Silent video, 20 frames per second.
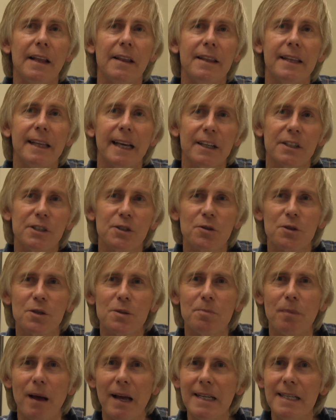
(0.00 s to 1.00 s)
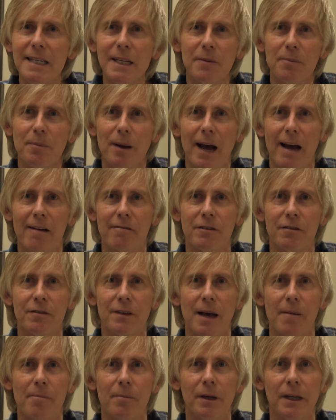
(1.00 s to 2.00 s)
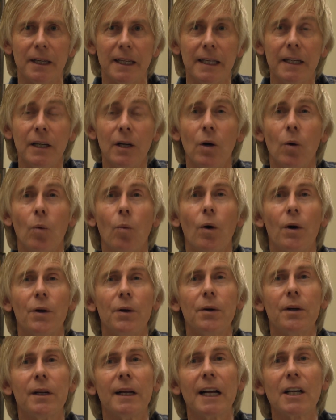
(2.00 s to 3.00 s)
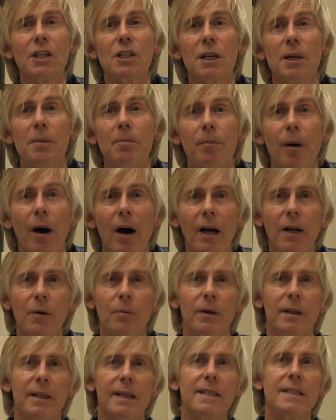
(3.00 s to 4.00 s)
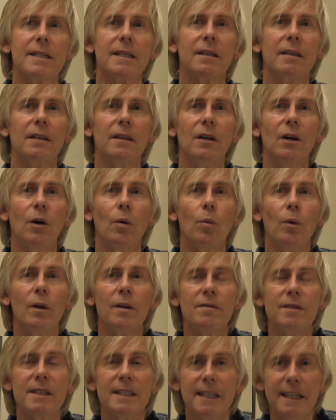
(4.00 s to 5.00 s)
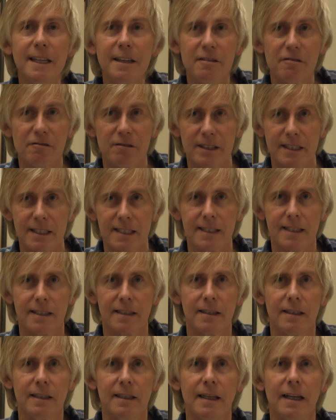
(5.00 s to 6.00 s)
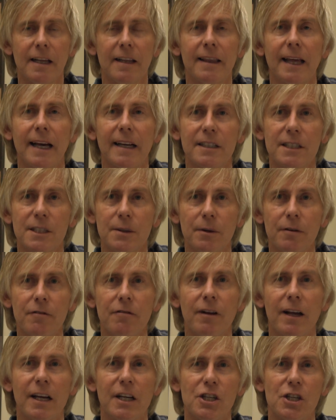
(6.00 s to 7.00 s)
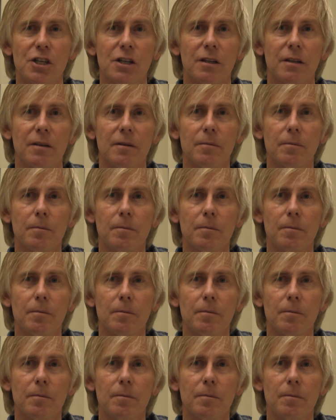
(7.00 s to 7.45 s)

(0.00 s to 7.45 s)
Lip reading: the actual spending power of that money, what you can actually buy with it, will have decreased thanks to inflation.